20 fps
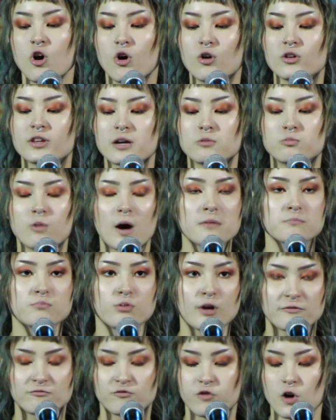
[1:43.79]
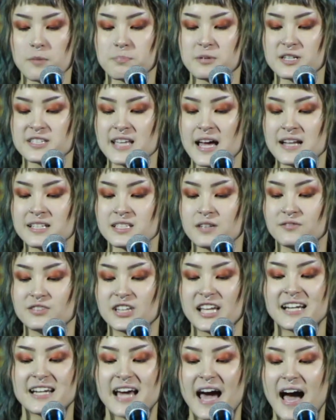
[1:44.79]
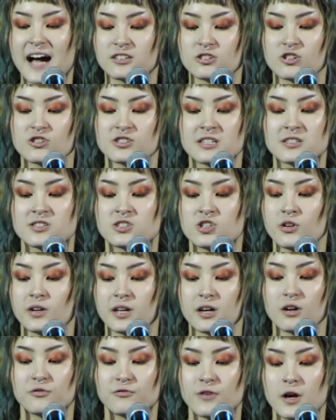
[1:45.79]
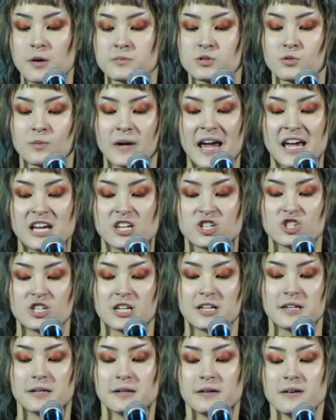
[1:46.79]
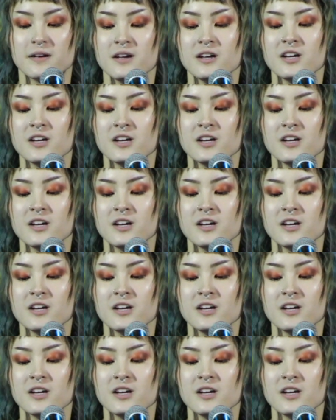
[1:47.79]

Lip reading: Only 1.4% of lead actors in studio films were Asian.